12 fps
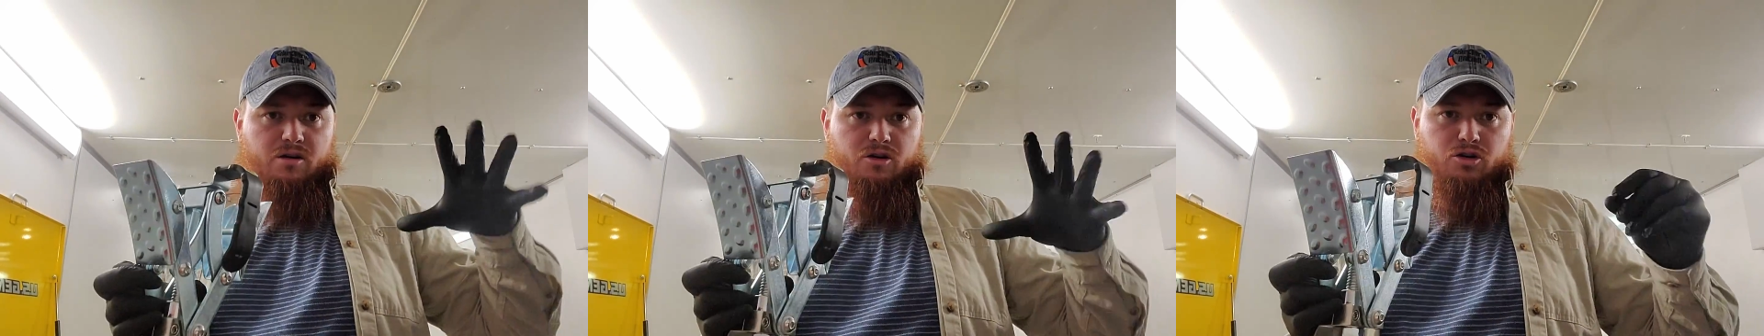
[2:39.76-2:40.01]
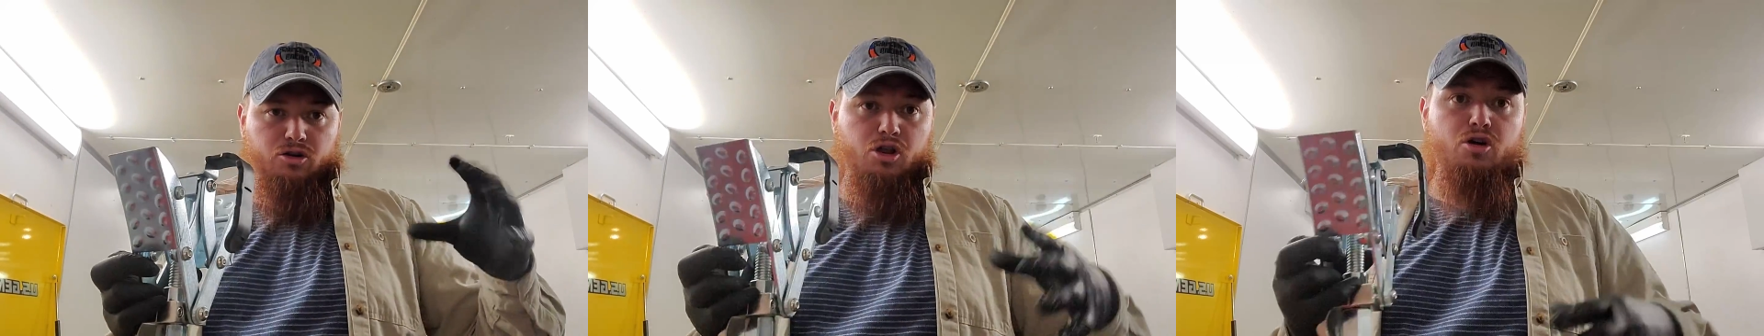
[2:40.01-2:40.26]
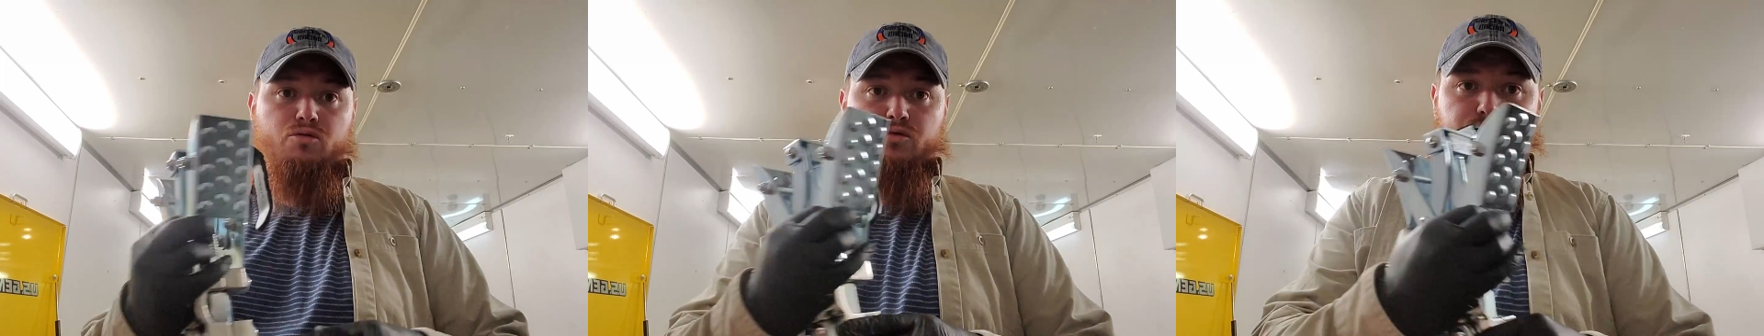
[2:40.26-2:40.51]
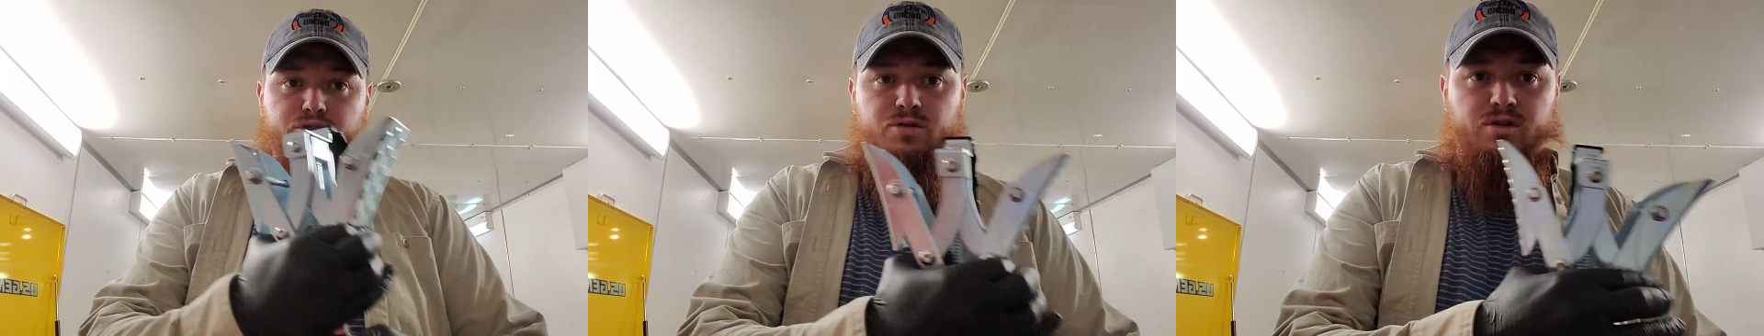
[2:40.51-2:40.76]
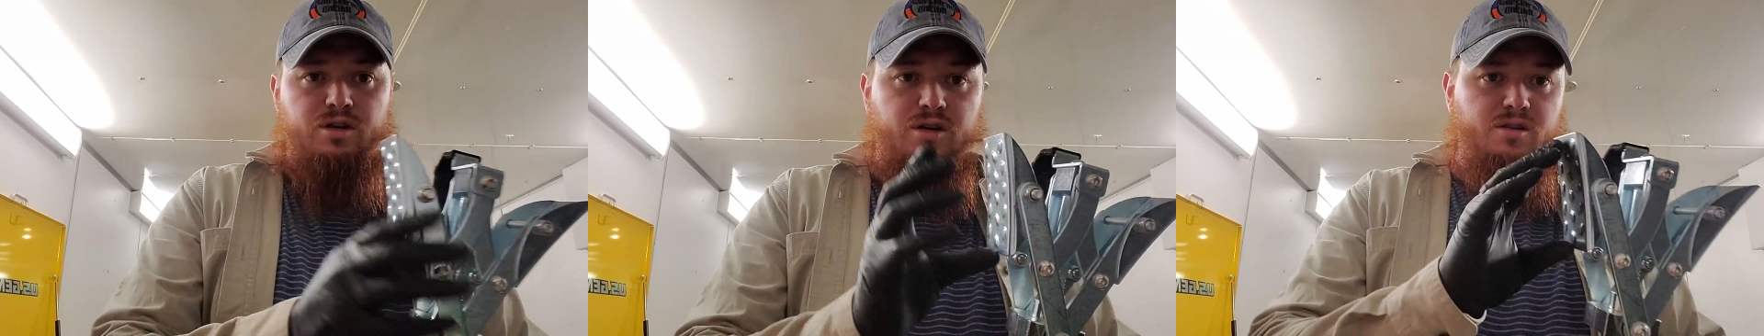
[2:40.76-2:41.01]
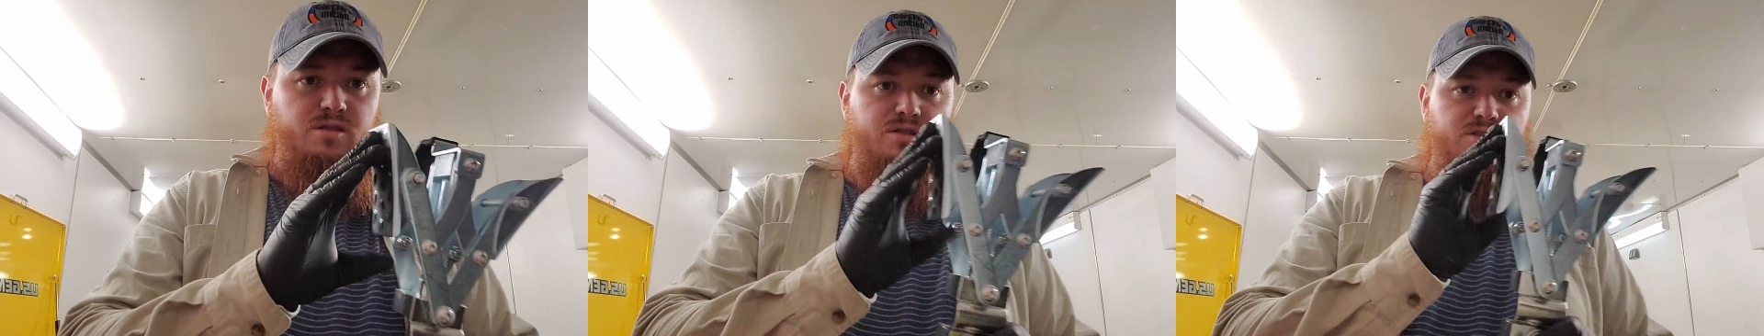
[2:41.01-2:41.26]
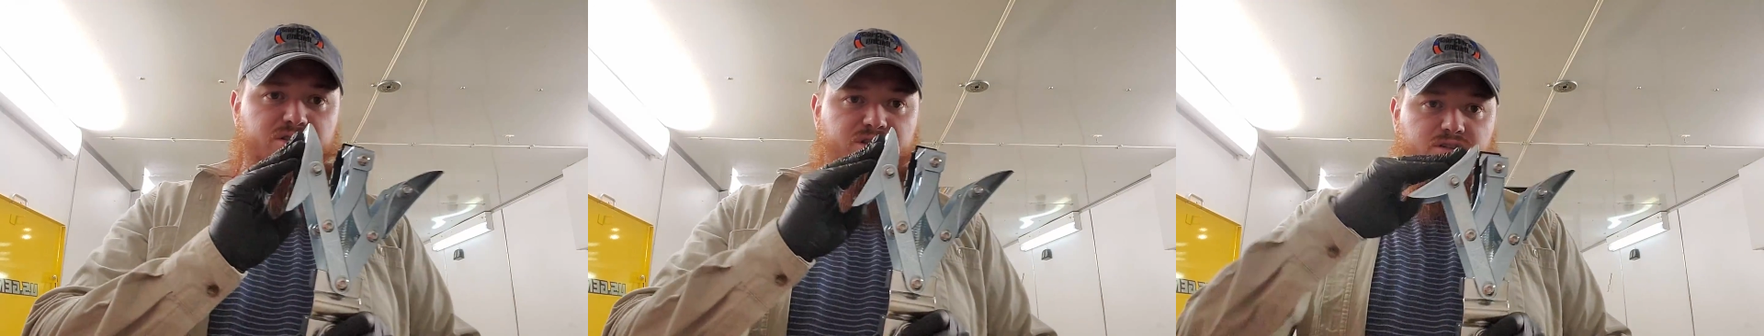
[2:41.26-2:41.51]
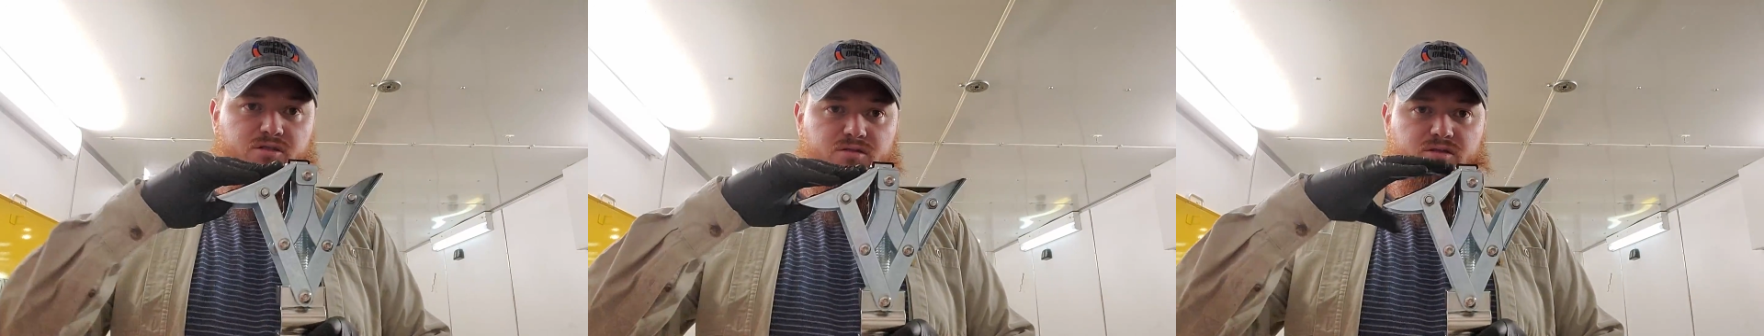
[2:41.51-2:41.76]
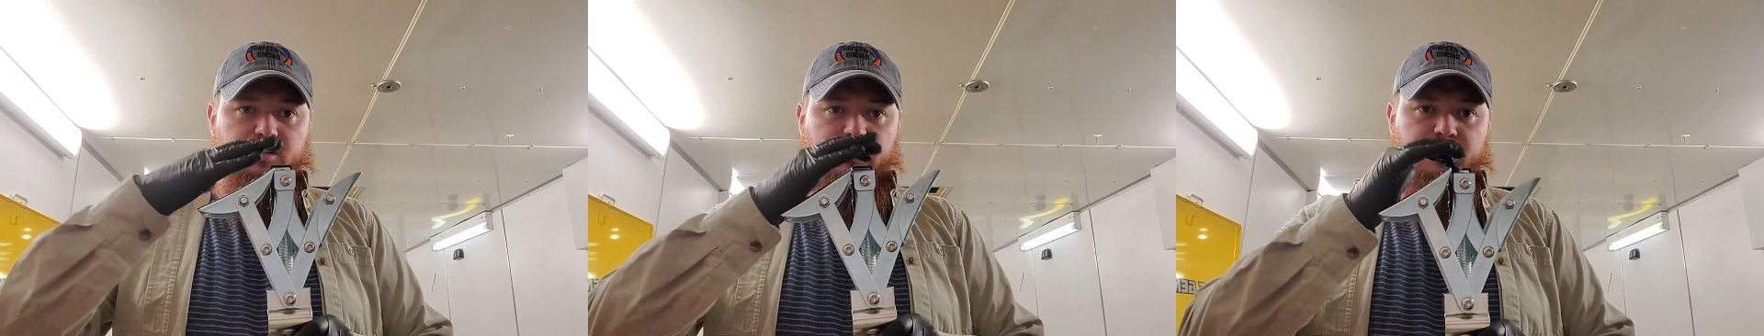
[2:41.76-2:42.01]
out or close. These tilt,